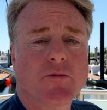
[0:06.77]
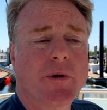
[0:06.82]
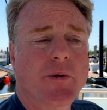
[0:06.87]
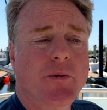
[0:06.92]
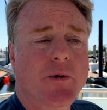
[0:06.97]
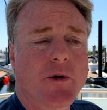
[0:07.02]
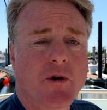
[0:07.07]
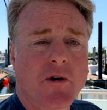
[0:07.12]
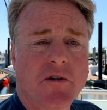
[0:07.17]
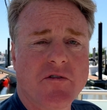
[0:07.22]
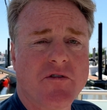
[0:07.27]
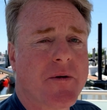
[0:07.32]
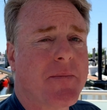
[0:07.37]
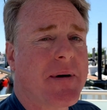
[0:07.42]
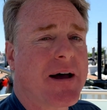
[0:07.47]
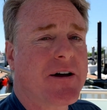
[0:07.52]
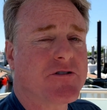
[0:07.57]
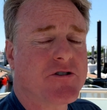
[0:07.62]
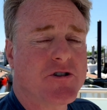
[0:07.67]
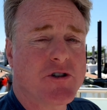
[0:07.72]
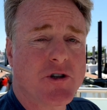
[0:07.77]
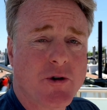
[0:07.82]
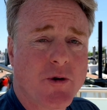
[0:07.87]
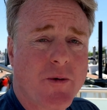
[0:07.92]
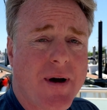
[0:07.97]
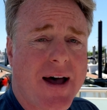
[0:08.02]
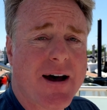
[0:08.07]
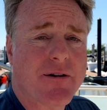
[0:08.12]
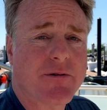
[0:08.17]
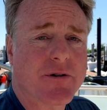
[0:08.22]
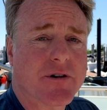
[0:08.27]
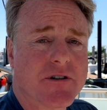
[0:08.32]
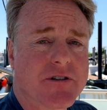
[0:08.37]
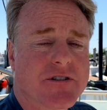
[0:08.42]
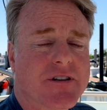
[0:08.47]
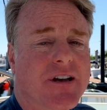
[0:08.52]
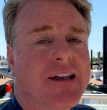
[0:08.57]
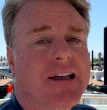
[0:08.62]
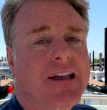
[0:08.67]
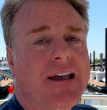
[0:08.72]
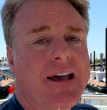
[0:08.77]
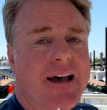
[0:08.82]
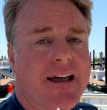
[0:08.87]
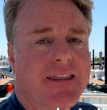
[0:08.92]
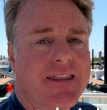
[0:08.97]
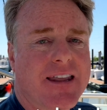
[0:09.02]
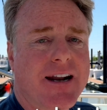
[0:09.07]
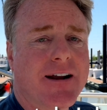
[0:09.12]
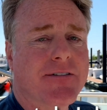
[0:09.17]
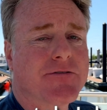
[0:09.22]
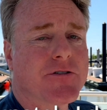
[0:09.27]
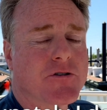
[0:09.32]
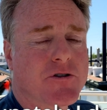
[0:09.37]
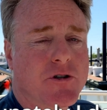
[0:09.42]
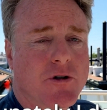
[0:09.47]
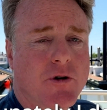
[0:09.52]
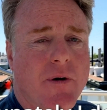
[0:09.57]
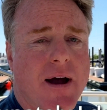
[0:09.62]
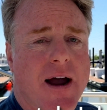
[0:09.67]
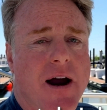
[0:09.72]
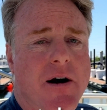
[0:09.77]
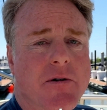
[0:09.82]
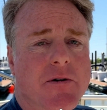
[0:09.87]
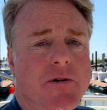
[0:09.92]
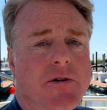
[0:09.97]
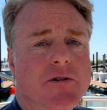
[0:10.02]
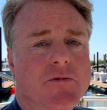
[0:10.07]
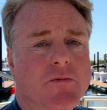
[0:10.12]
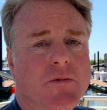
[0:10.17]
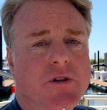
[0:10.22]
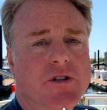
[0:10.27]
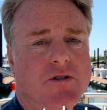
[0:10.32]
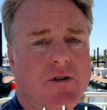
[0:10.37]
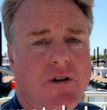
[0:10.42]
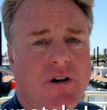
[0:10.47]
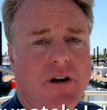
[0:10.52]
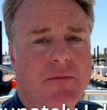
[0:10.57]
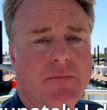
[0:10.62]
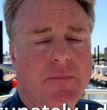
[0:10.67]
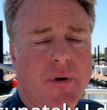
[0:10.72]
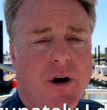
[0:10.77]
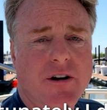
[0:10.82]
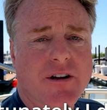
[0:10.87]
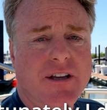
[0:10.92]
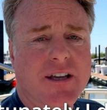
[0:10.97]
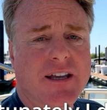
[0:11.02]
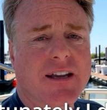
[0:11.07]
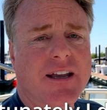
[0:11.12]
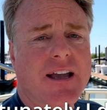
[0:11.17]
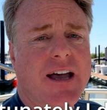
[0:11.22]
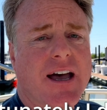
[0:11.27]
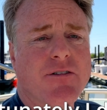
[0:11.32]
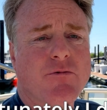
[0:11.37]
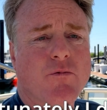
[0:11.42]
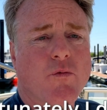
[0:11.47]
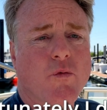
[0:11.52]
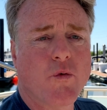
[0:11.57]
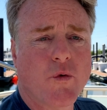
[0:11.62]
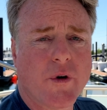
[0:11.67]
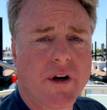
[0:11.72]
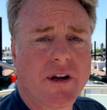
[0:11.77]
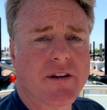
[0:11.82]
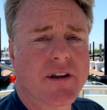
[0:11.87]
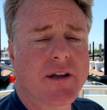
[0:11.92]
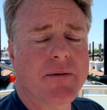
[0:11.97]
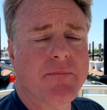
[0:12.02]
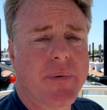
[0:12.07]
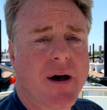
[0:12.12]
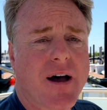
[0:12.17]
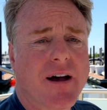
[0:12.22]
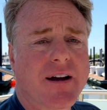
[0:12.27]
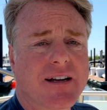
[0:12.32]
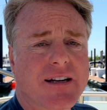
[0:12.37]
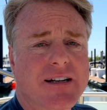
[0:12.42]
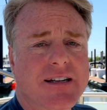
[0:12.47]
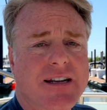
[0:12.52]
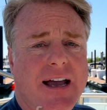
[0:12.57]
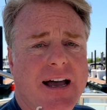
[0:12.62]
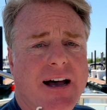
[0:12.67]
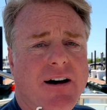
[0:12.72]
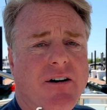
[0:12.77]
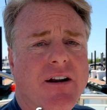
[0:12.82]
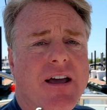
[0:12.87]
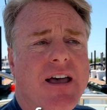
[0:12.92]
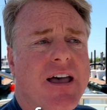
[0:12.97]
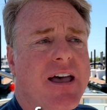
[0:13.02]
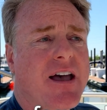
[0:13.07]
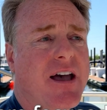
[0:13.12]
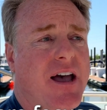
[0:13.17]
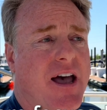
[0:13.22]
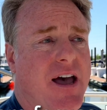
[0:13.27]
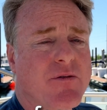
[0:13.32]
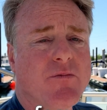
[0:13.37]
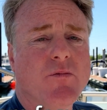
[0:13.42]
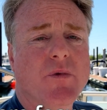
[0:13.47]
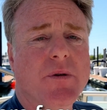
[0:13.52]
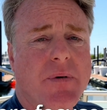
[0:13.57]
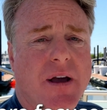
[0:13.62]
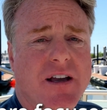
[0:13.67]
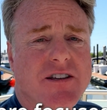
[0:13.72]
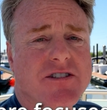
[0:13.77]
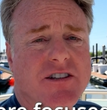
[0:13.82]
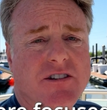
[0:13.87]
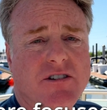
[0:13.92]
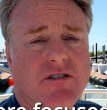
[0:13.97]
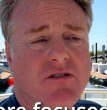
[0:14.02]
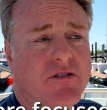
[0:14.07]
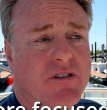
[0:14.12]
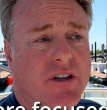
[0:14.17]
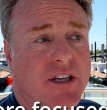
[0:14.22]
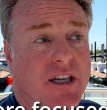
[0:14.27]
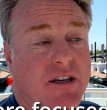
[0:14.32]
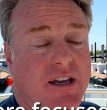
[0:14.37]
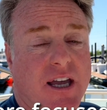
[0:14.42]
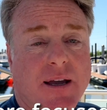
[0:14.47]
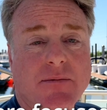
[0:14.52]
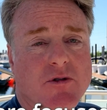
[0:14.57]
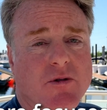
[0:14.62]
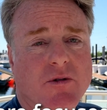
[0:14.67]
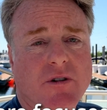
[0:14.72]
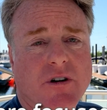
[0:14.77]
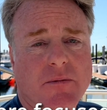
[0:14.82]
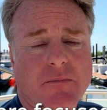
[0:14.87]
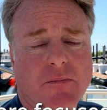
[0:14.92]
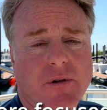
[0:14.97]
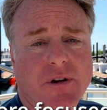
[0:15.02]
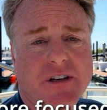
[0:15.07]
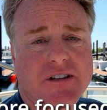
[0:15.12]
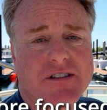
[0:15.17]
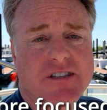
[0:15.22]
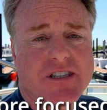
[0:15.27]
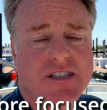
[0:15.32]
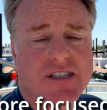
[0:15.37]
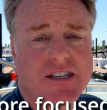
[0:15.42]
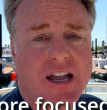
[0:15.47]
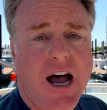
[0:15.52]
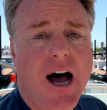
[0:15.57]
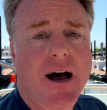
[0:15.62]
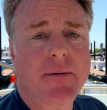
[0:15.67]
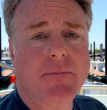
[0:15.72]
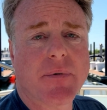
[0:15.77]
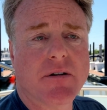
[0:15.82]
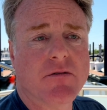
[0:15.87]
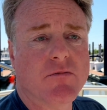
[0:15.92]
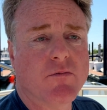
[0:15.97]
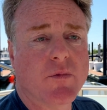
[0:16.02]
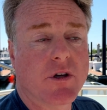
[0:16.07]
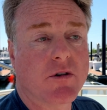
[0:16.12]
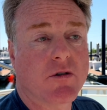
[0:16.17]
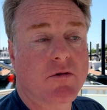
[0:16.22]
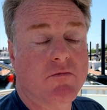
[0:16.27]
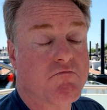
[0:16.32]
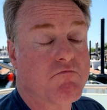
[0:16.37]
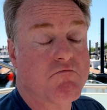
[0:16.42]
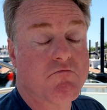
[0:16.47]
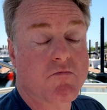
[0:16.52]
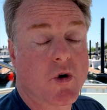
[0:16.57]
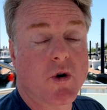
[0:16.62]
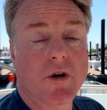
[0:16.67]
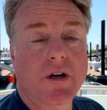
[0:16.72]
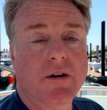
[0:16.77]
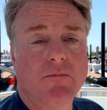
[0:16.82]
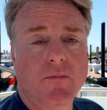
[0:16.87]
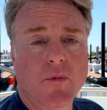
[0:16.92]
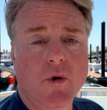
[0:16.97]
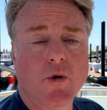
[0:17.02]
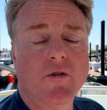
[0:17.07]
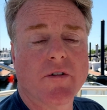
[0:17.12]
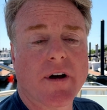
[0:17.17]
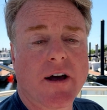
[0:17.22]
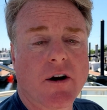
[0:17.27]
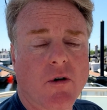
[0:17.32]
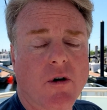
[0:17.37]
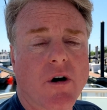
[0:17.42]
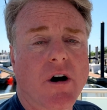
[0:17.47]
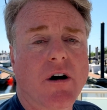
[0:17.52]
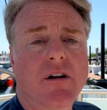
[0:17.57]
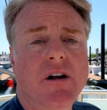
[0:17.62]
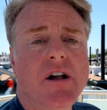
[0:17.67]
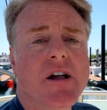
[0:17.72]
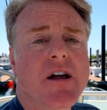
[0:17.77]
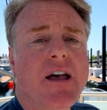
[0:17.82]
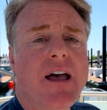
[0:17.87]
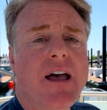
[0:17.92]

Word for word: We were good for about two hours. And then after two hours, we started bucking and really bogging down. And we basically came to a complete stop and we couldn't move at all.